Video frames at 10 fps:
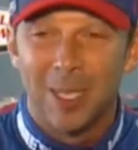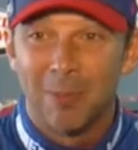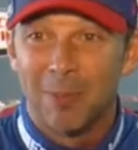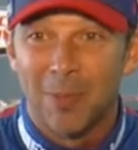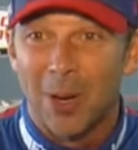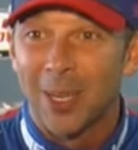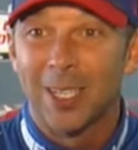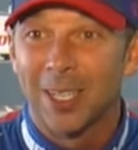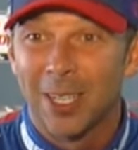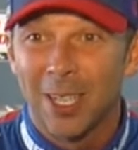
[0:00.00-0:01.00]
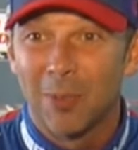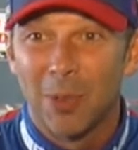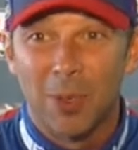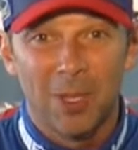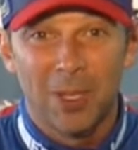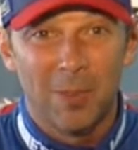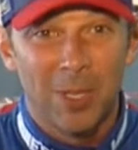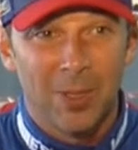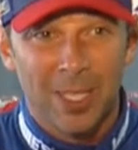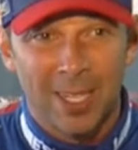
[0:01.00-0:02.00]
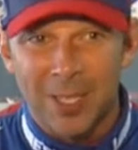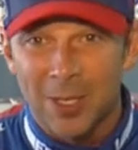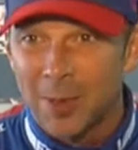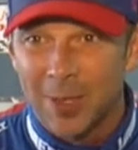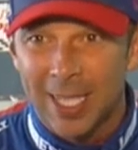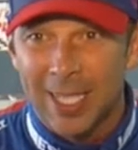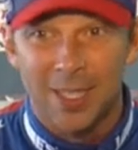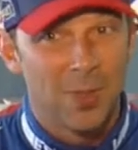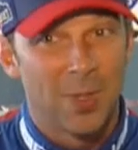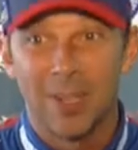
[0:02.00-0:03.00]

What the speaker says: and partying at a club or whether that be going getting ice cream with the kids.